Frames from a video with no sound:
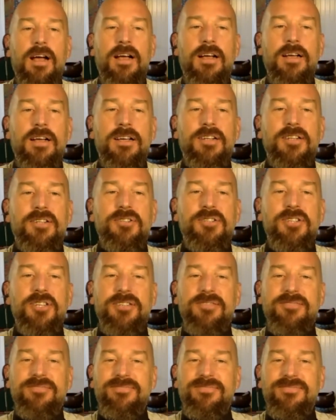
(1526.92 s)
Conclusion.
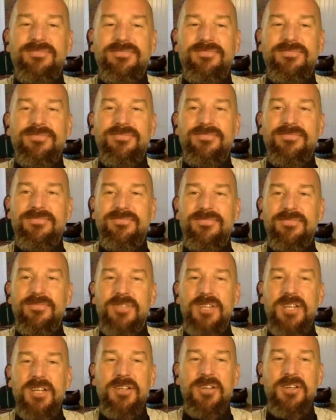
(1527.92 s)
We
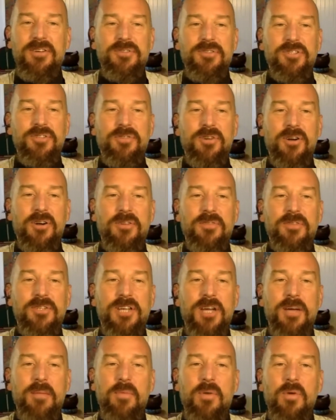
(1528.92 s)
didn't go too far over
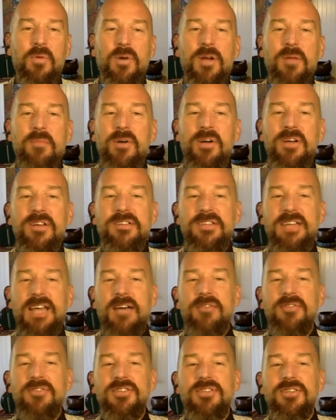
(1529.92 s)
time. What it boils
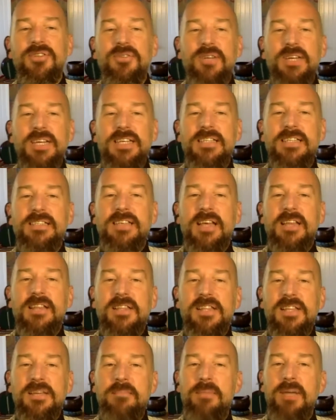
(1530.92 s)
down to is the
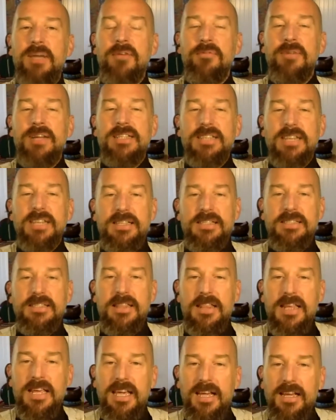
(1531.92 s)
limbic resonance
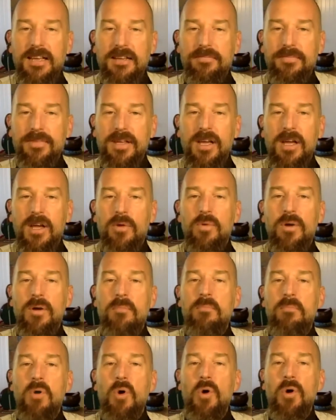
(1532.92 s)
thing. We're
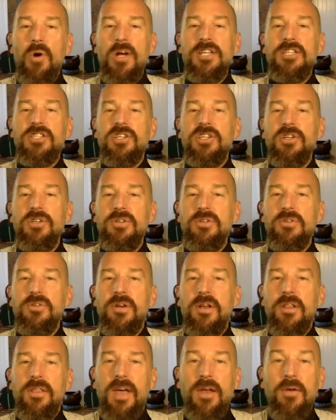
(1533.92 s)
more
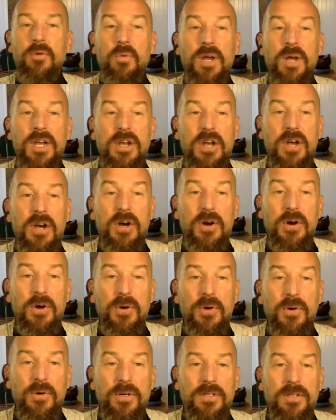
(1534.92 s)
attuned than we
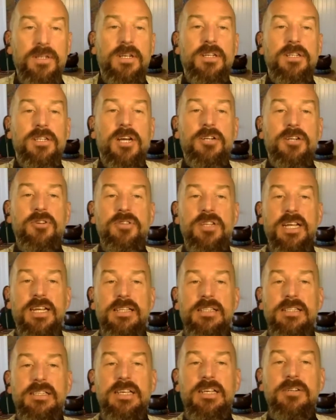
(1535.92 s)
know. Dr. Dan
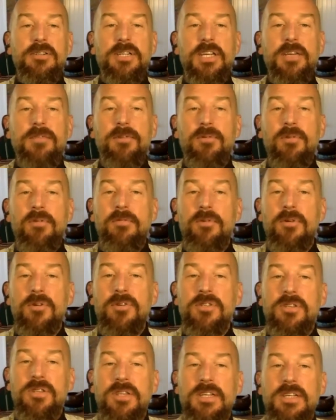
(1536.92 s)
Siegel even refers
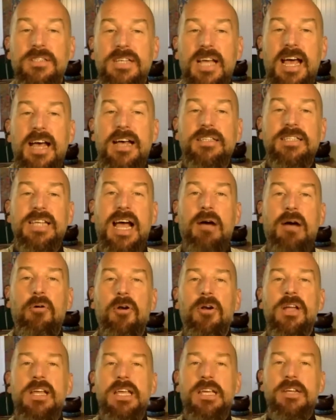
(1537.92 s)
to this as
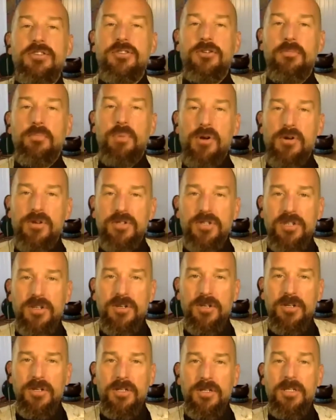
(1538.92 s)
our
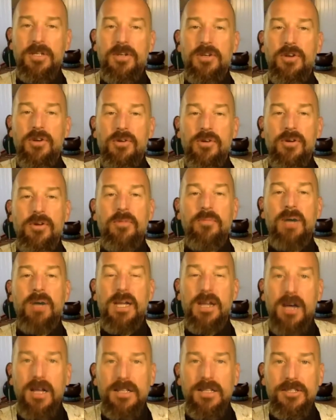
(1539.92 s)
interpersonal
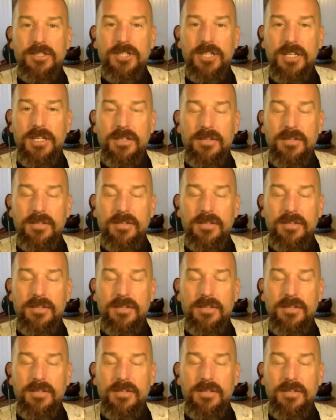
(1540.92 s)
neurobiology.